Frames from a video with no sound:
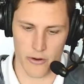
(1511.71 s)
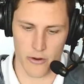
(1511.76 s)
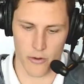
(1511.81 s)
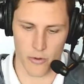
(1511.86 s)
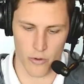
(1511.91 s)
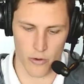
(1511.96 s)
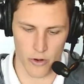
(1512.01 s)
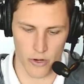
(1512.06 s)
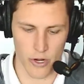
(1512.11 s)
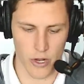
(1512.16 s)

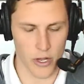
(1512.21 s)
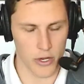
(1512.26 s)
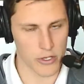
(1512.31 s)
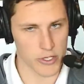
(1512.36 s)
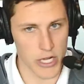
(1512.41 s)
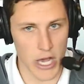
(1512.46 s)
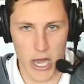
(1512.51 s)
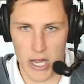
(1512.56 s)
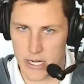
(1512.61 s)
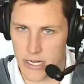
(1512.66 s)
or
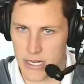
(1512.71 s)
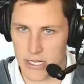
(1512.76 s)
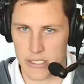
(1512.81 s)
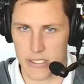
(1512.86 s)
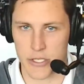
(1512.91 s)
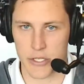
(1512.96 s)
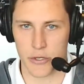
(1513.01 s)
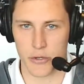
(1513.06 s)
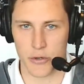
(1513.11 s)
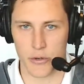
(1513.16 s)
talking
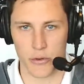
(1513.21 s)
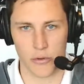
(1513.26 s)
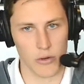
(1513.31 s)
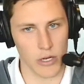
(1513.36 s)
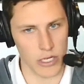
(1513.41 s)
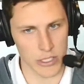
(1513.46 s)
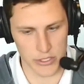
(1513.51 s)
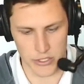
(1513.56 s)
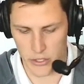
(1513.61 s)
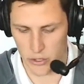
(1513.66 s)
to
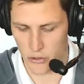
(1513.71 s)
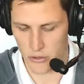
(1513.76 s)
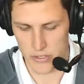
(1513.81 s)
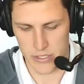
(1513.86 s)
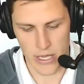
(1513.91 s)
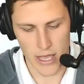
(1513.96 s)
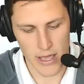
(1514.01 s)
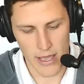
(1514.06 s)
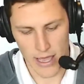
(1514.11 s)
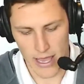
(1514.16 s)
adults,
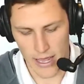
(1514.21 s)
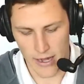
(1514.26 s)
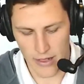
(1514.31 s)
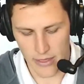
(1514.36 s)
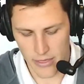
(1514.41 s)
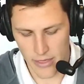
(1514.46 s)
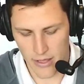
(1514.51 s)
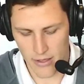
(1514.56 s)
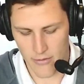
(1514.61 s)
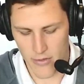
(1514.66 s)

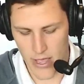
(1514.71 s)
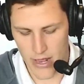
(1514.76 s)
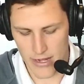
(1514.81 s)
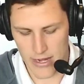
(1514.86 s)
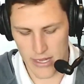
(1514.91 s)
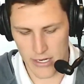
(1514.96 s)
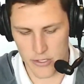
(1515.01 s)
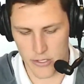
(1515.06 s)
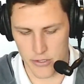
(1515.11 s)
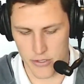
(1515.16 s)
anything of that nature.